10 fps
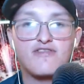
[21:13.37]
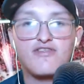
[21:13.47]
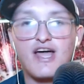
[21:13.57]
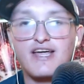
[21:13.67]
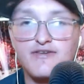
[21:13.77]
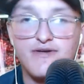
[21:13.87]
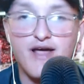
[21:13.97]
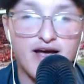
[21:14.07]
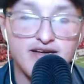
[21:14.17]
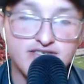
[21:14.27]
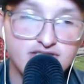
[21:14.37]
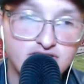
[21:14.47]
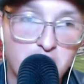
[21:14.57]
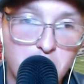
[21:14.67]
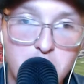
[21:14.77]
Thank you guys
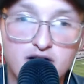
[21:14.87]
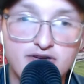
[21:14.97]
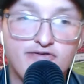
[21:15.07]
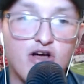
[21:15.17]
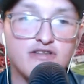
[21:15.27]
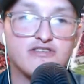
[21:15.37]
so much for all